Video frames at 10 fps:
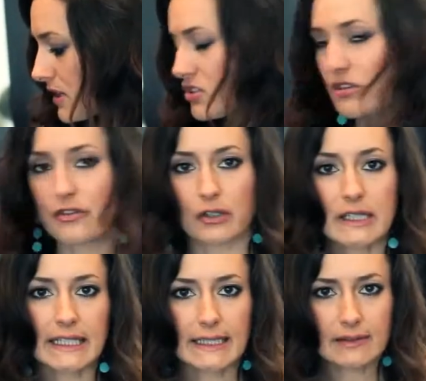sure they're
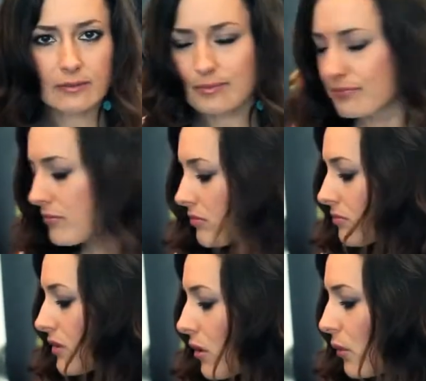clean,
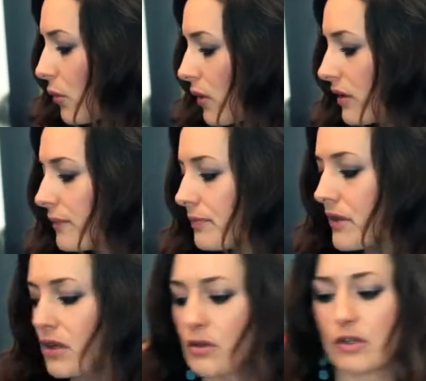or
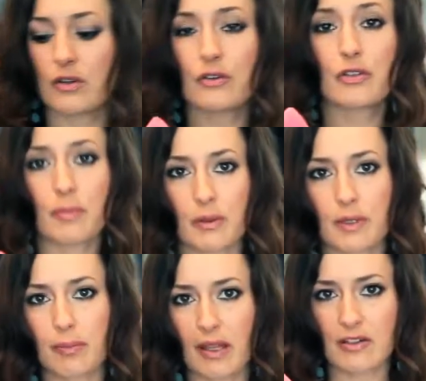you can use the Beauty
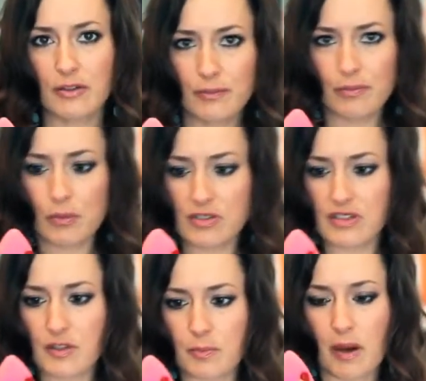Blender, which is a
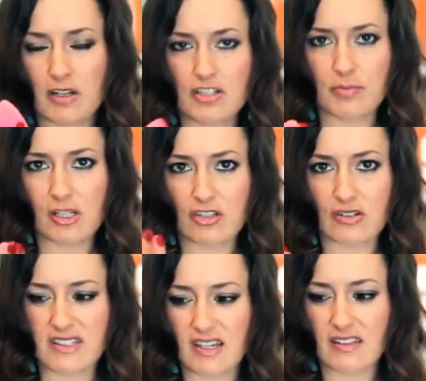sponge, make sure
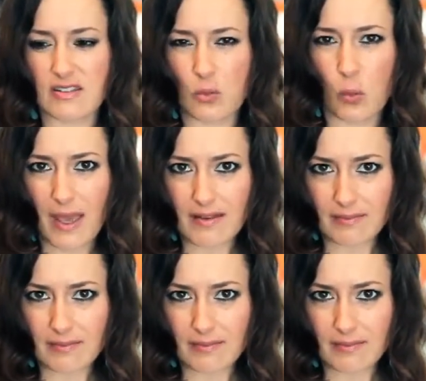it's nice and wet,